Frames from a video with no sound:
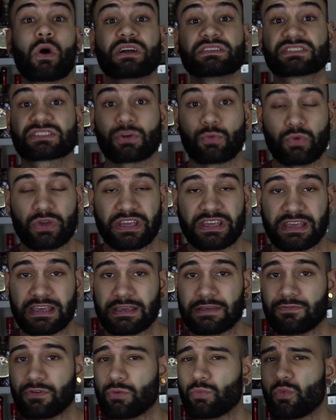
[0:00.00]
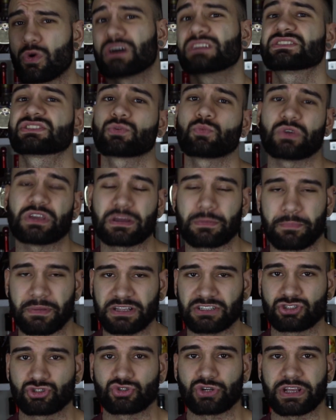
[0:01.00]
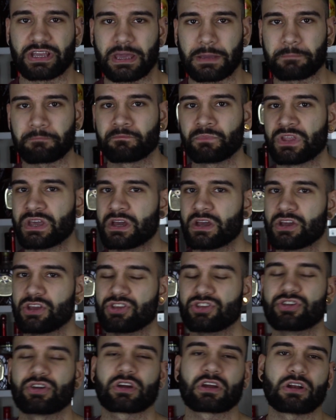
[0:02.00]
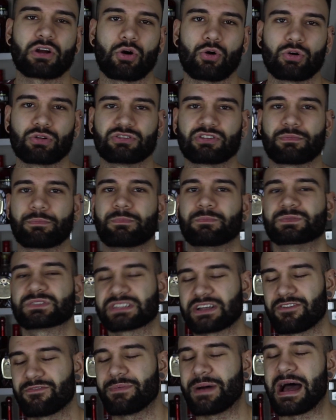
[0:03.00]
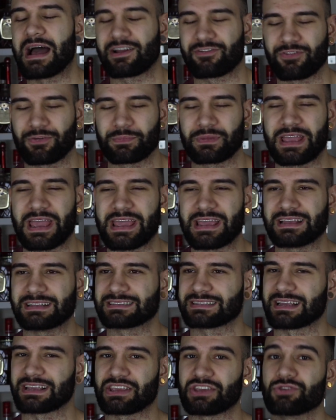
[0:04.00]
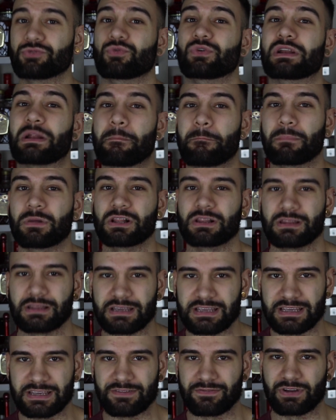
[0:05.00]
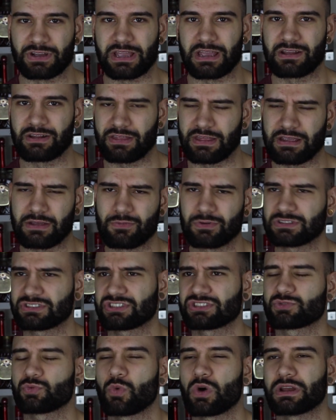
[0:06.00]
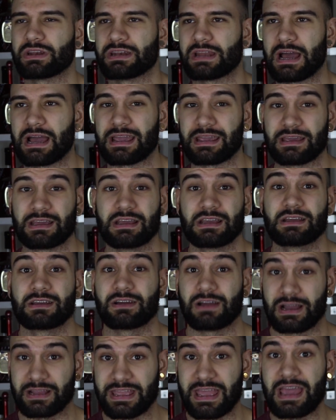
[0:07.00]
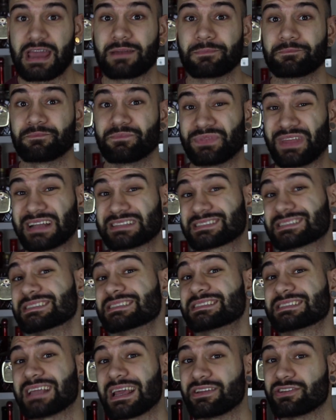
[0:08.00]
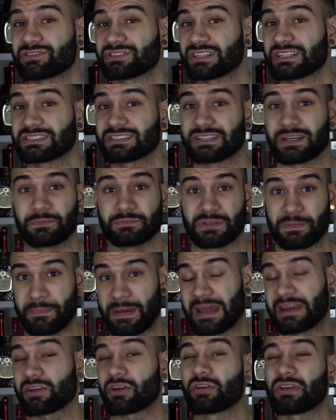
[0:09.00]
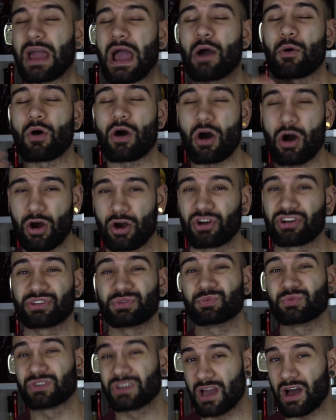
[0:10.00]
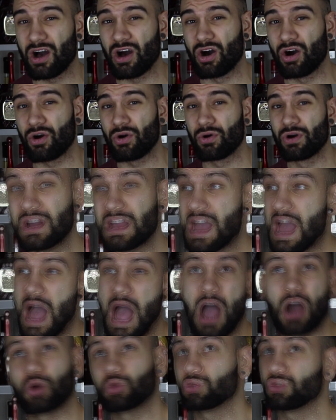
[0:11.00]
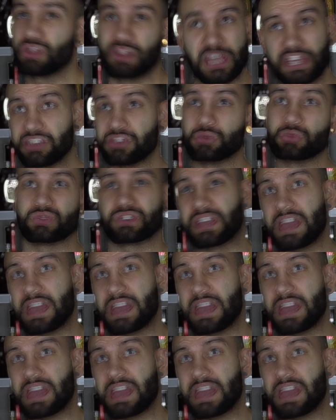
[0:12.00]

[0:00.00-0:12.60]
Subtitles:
once a week, even once a week binge drinking, you're gonna hold yourself back from gains like you wouldn't believe, okay? You're thinking, well, it's just one night. Again, that's gonna stay in your system. Depending on how hard you go, how lit you